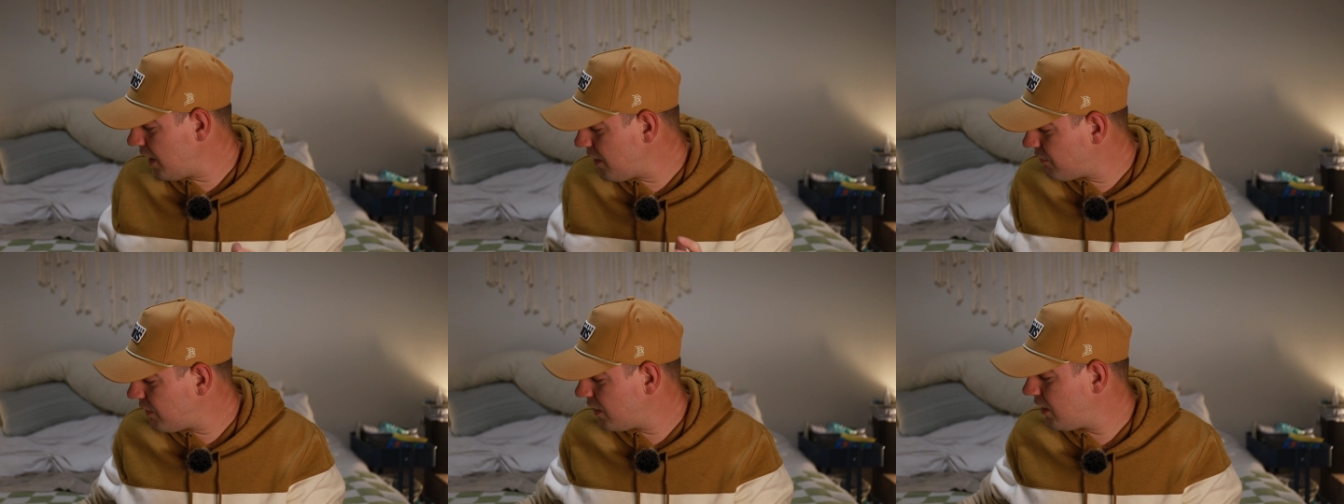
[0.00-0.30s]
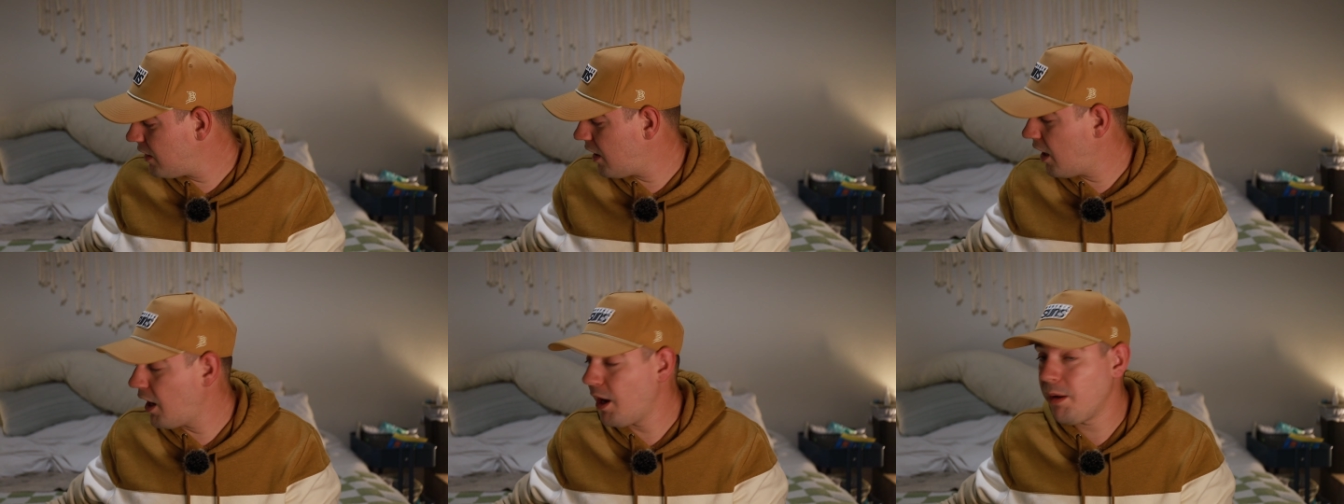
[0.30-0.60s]

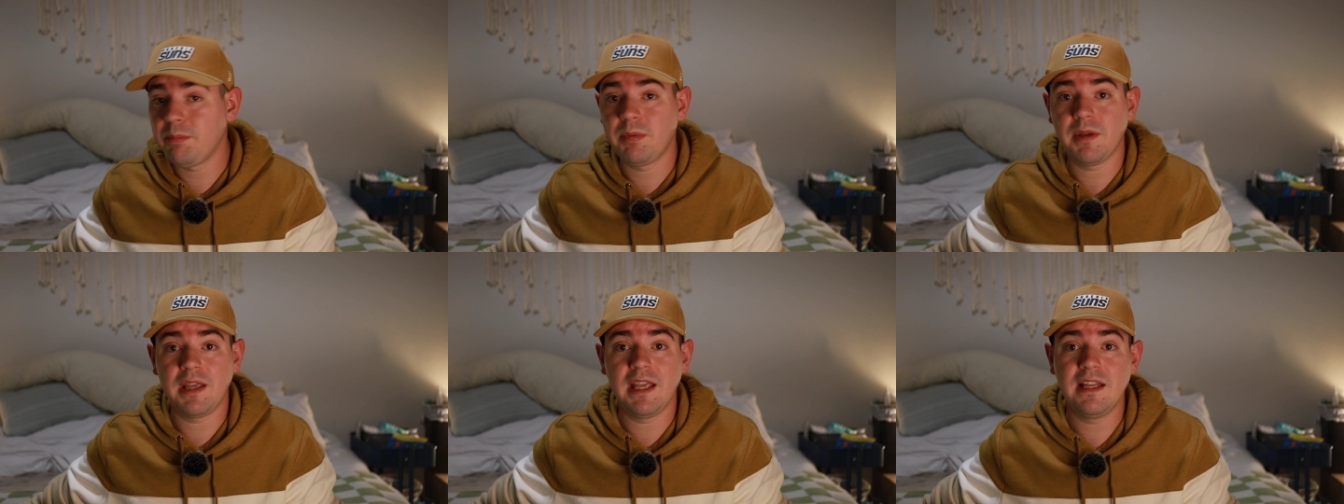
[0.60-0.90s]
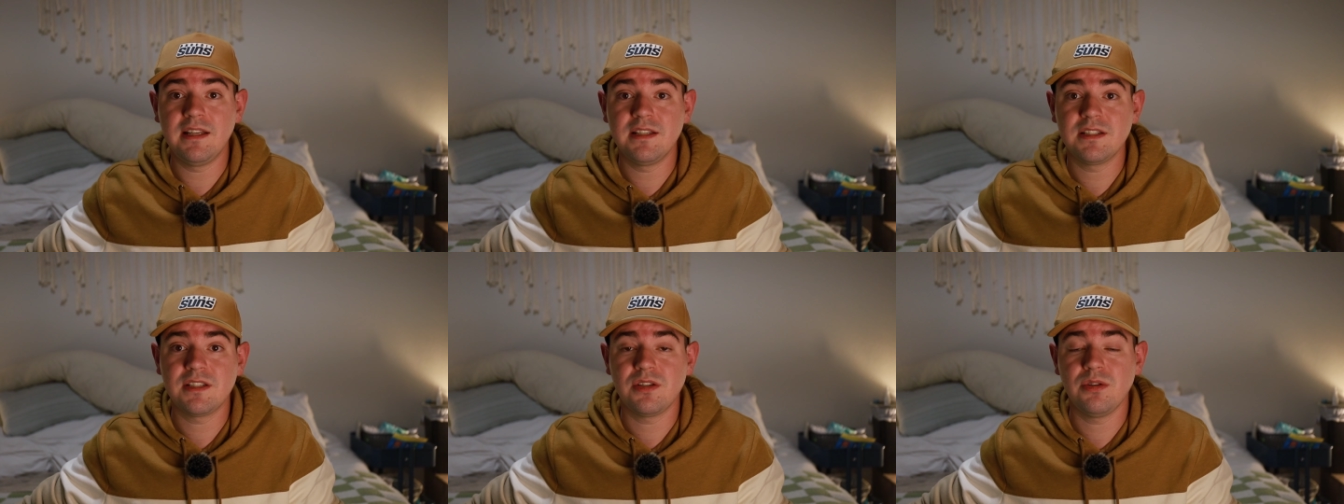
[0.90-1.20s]
even up
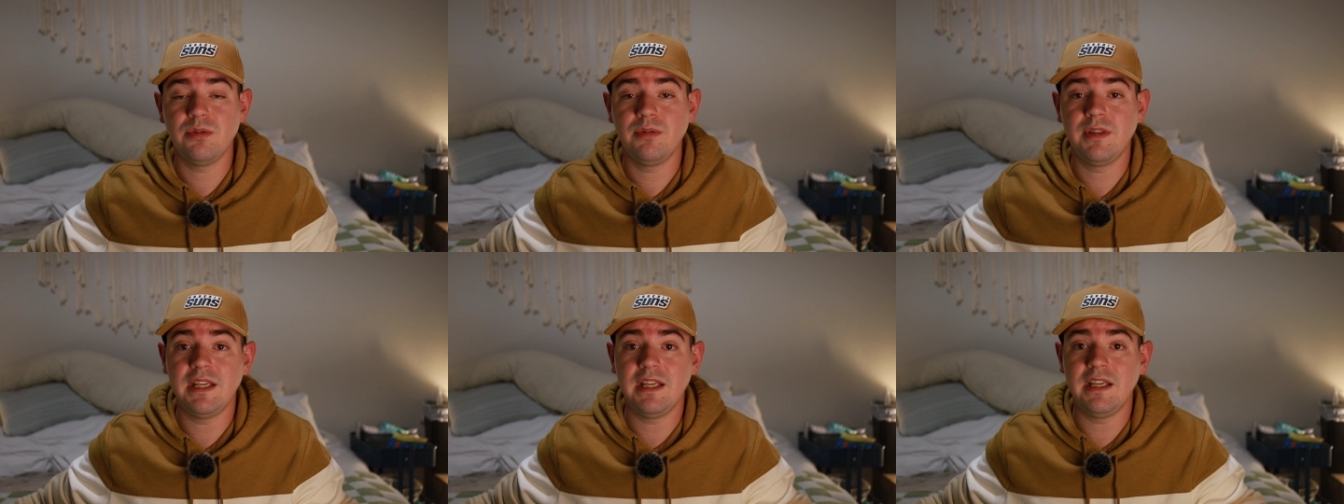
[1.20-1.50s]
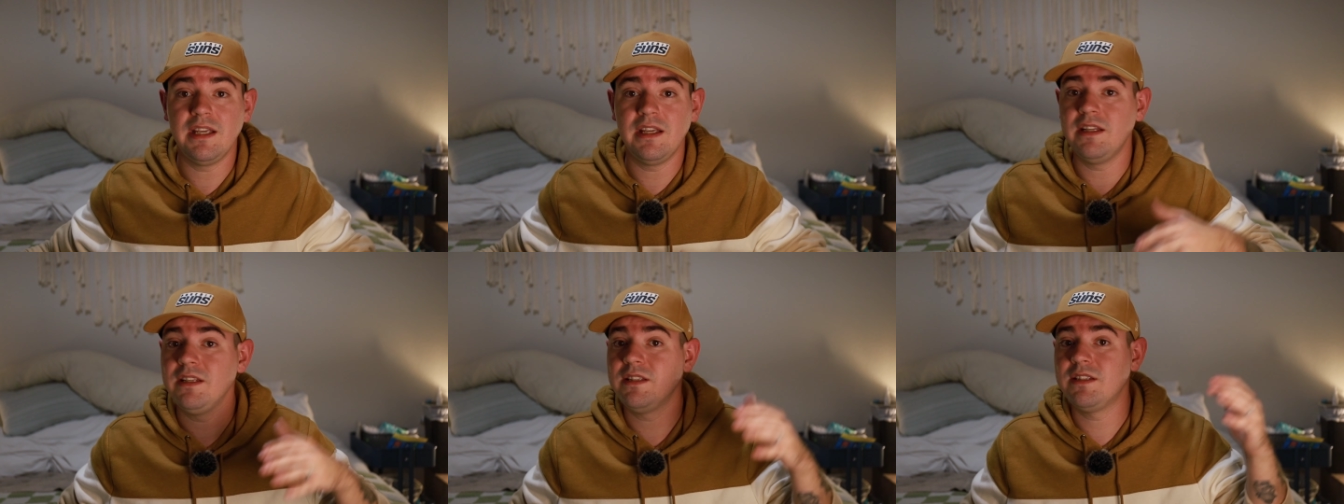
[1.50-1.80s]
into
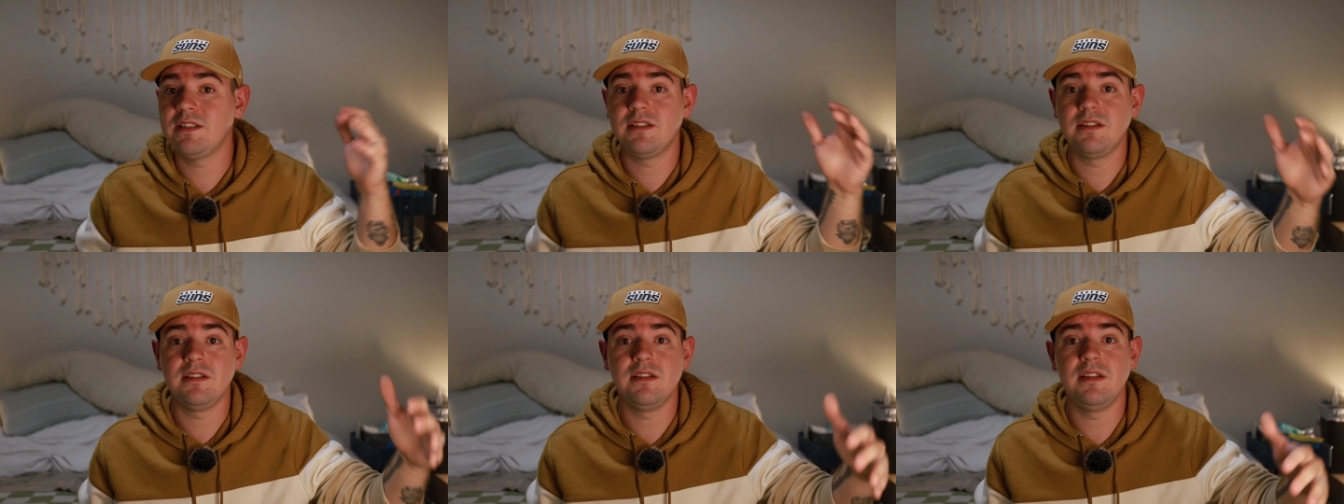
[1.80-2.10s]
the,